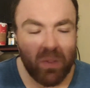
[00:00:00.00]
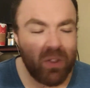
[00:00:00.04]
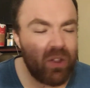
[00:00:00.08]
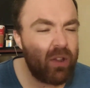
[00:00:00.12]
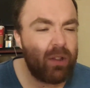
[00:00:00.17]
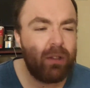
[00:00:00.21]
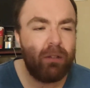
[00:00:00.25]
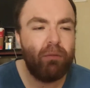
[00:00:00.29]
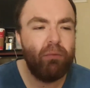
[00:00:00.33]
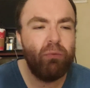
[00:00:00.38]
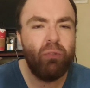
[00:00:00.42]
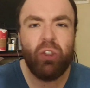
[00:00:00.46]

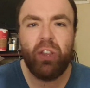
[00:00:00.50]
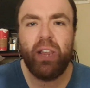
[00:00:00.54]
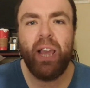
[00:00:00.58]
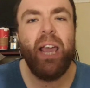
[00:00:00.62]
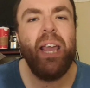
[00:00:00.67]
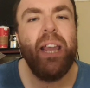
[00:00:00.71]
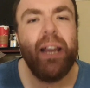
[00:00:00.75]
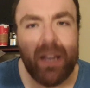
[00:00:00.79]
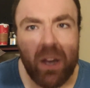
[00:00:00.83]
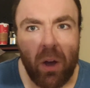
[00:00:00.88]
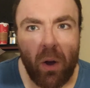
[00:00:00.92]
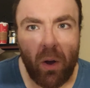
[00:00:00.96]
Just
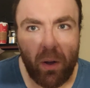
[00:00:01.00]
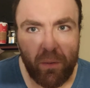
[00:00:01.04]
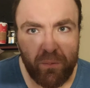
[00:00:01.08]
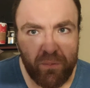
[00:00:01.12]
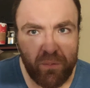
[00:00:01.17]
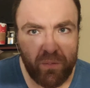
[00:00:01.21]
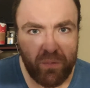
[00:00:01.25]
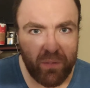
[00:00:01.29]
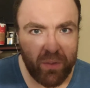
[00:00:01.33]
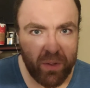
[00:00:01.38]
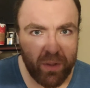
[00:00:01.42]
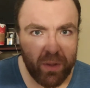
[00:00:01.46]
take
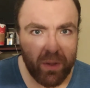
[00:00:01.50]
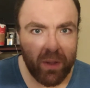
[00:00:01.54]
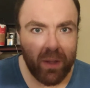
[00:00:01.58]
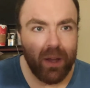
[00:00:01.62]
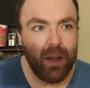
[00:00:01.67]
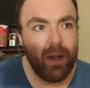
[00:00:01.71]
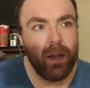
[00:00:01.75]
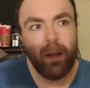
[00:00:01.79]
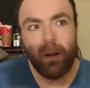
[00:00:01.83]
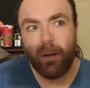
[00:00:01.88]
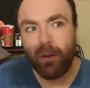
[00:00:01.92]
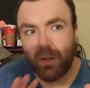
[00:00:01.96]
off.
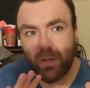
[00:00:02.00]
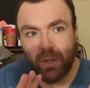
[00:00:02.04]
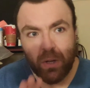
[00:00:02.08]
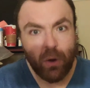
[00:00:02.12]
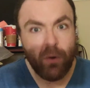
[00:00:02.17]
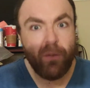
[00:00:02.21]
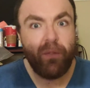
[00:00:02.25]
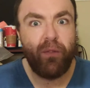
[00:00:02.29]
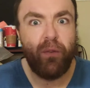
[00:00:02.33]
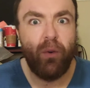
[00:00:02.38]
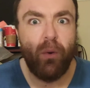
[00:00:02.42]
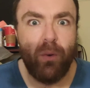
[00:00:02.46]

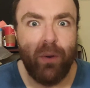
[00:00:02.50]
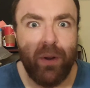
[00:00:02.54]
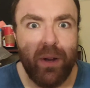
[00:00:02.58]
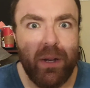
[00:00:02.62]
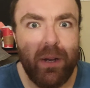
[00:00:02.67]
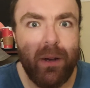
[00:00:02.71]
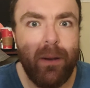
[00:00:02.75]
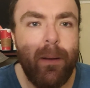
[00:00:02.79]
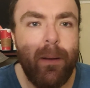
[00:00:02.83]
Go for it.